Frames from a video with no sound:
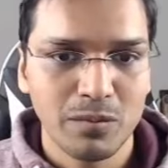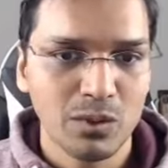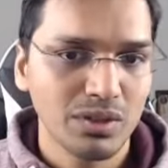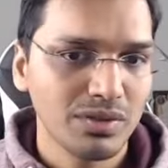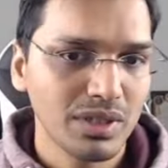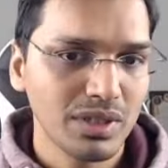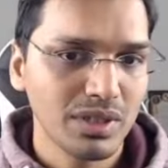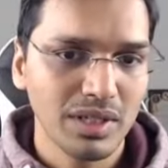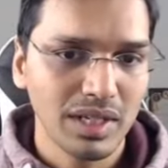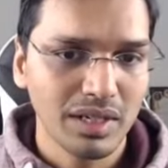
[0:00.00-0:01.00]
So if
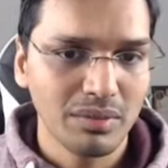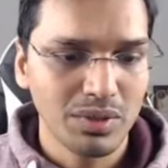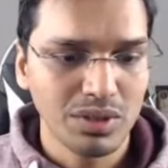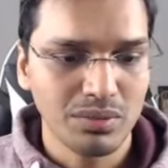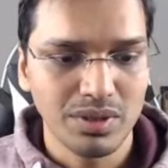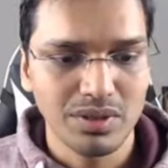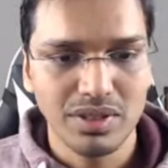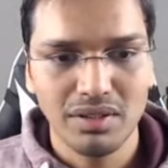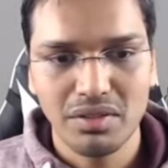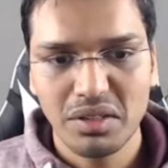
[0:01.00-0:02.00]
something like bishop
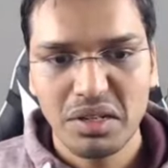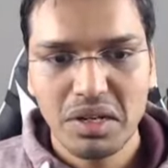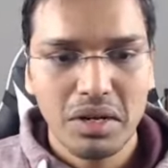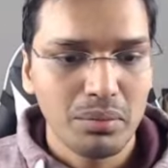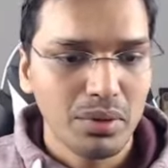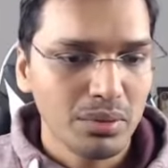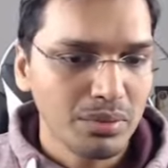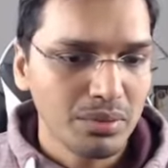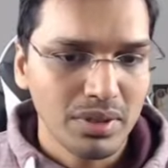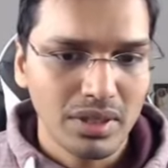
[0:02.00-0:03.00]
e7,
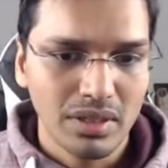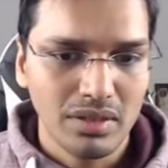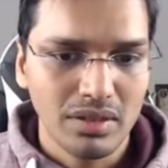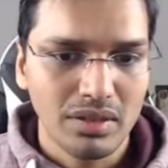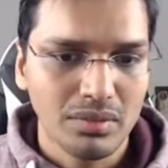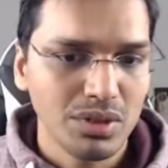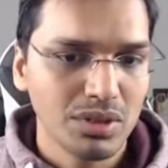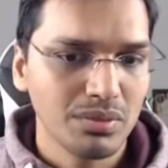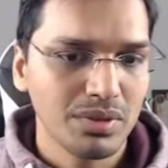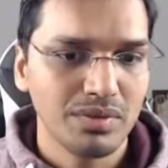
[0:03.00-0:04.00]
probably
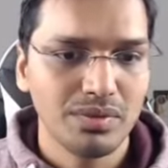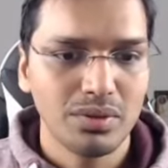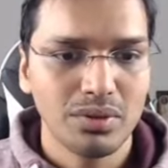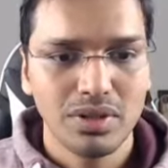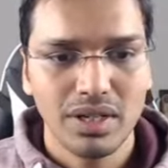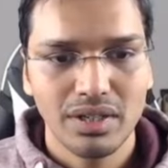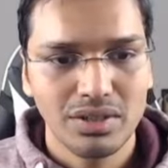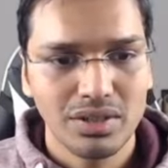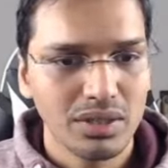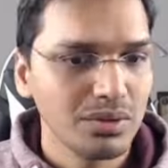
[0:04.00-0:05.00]
bishop f4, and
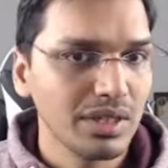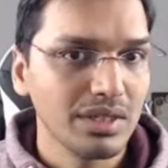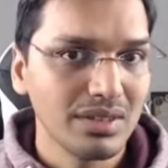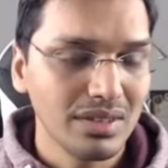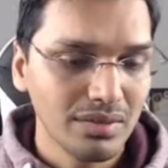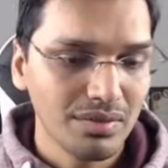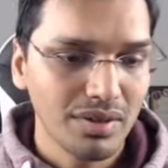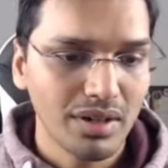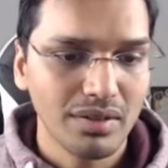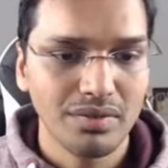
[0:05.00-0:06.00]
try to get
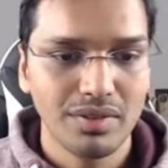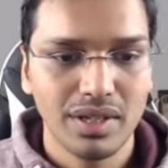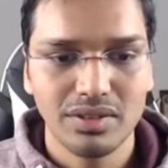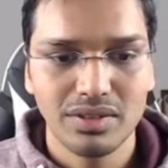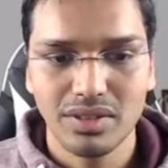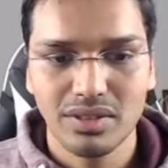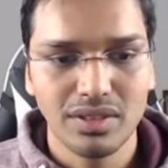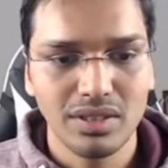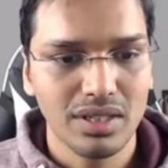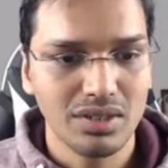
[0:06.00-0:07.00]
c5, knight
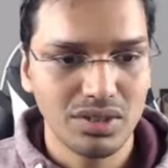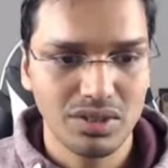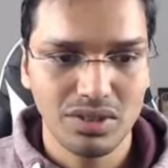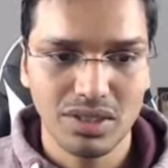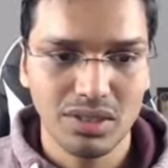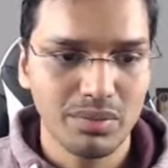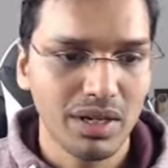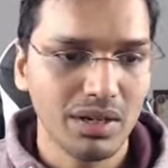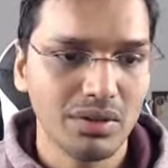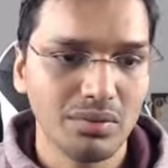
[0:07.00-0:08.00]
c3, and just
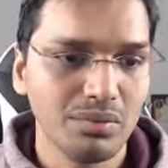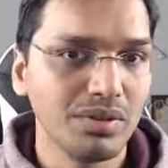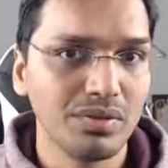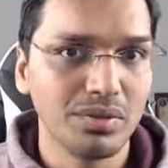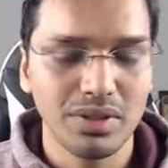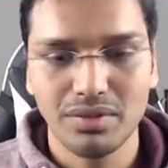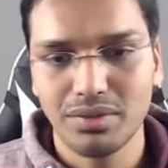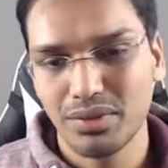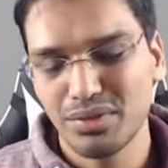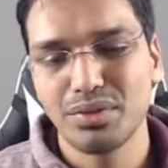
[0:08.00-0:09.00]
expand on b4,
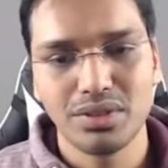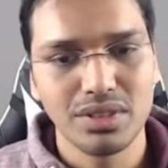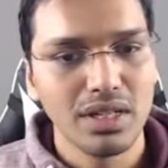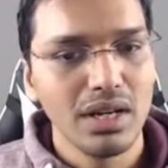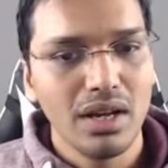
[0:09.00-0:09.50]
a4. Of course,